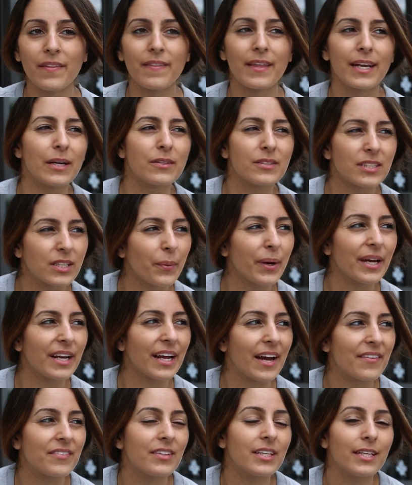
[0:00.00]
And then I was like, wait,
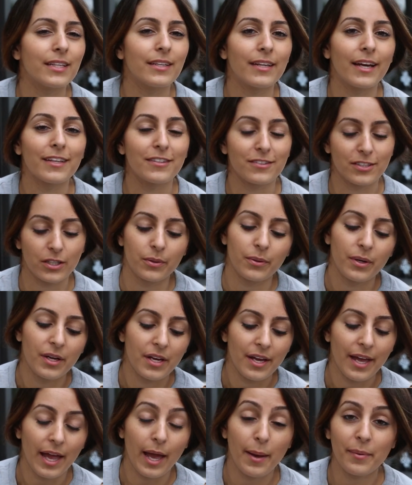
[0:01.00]
I haven't eaten yet. So
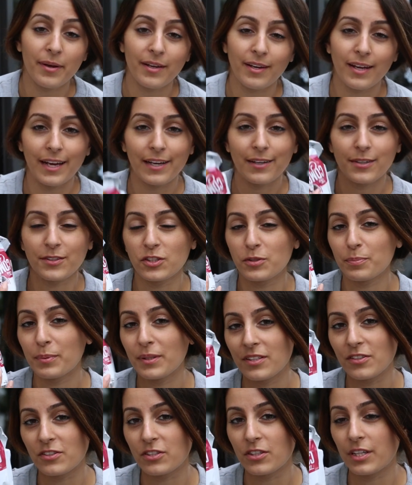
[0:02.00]
Emma and I are gonna
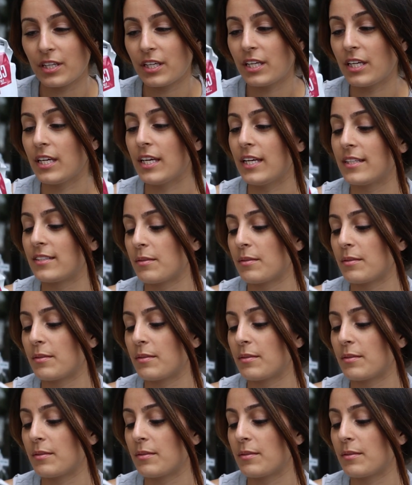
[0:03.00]
split this cookie.